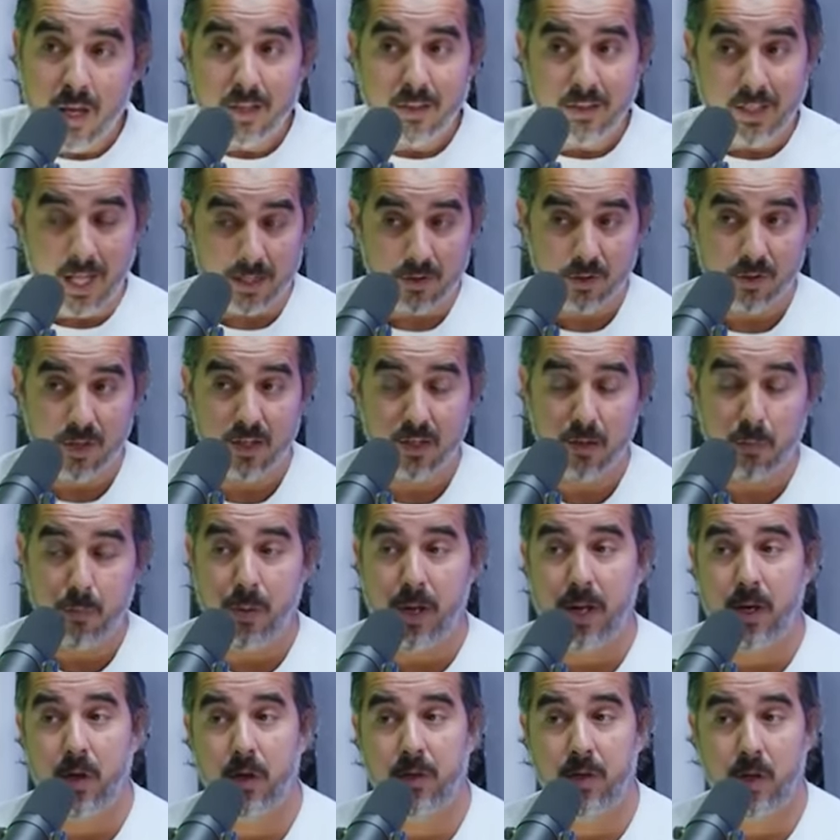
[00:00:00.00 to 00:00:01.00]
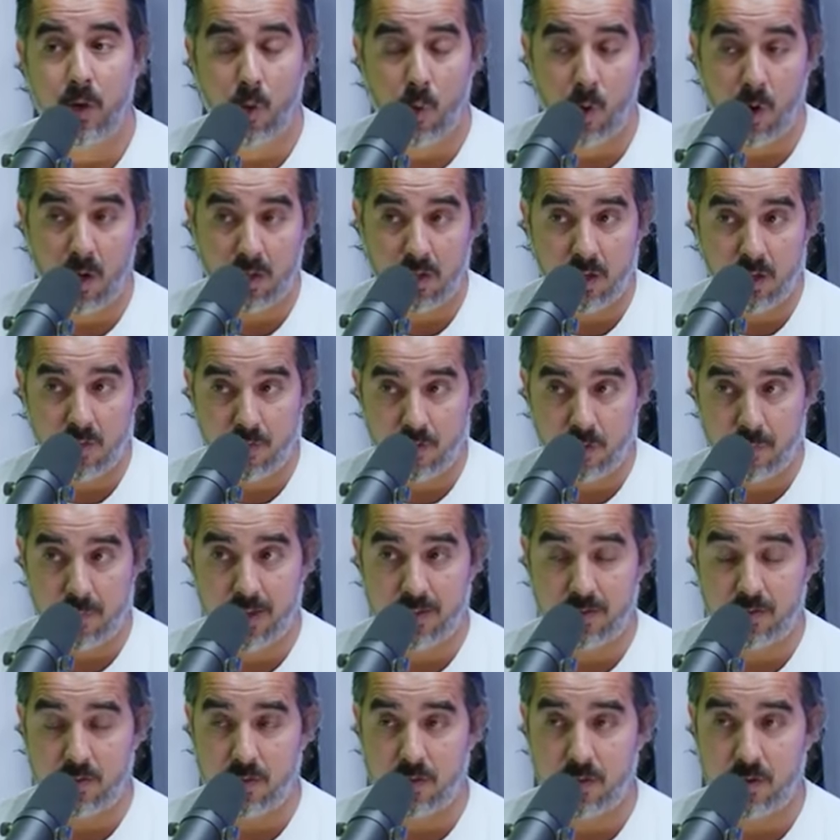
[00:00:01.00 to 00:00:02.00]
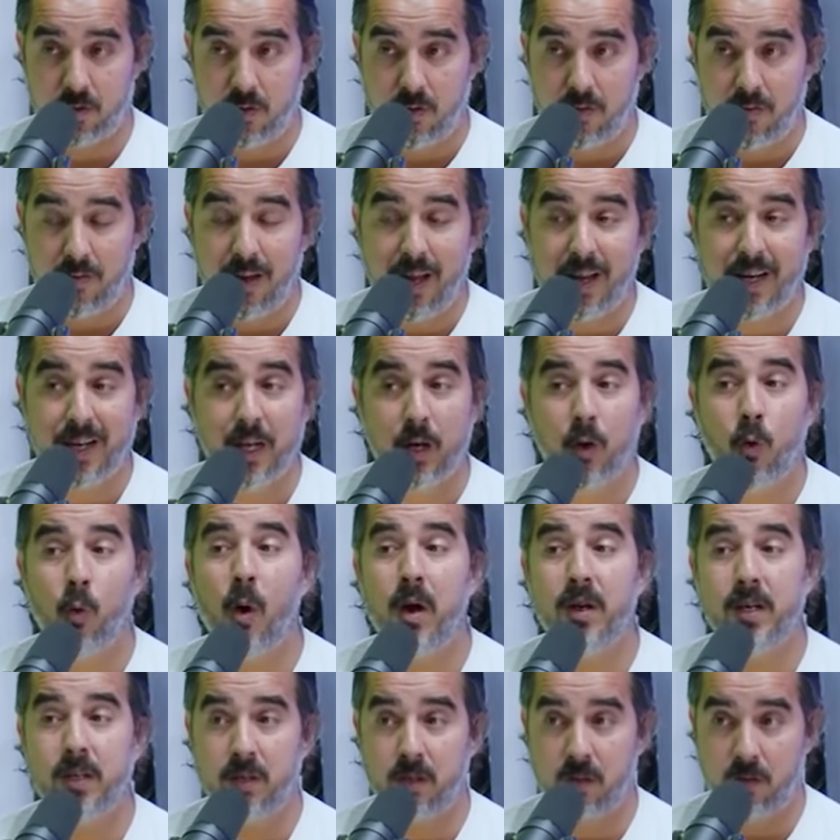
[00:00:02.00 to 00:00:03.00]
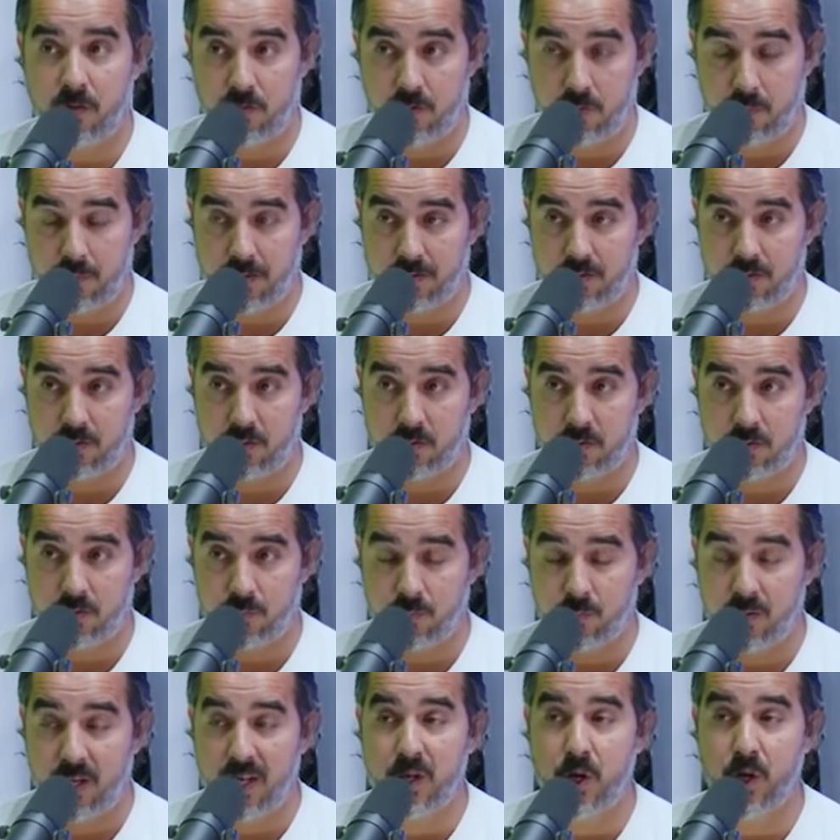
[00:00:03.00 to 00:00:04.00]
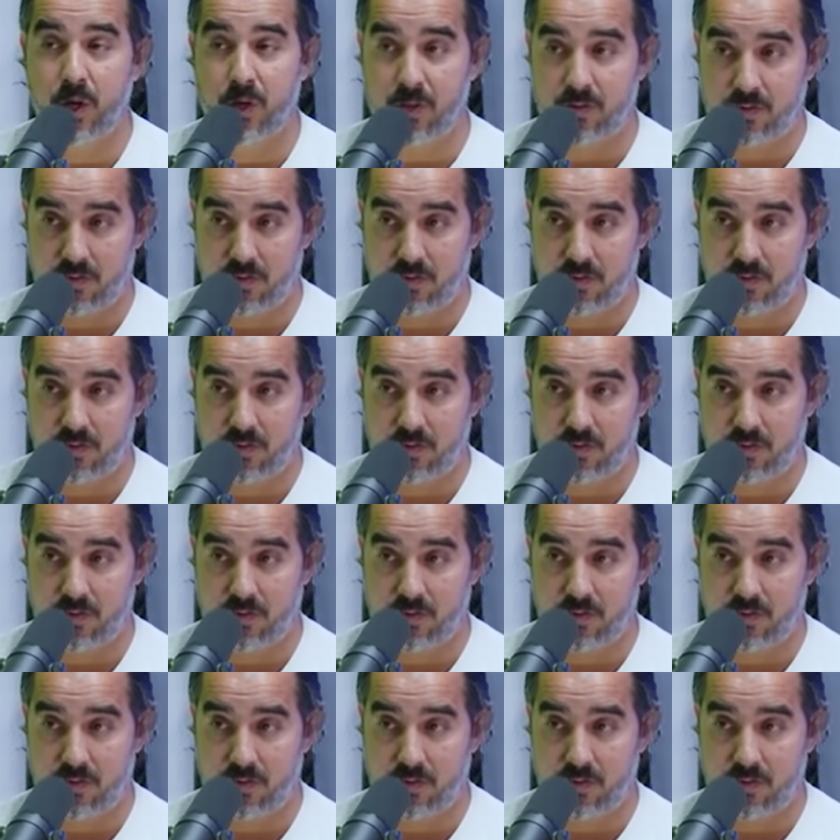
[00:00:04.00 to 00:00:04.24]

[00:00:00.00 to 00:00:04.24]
That's going to depend on the quality of your message and the quantity of your message and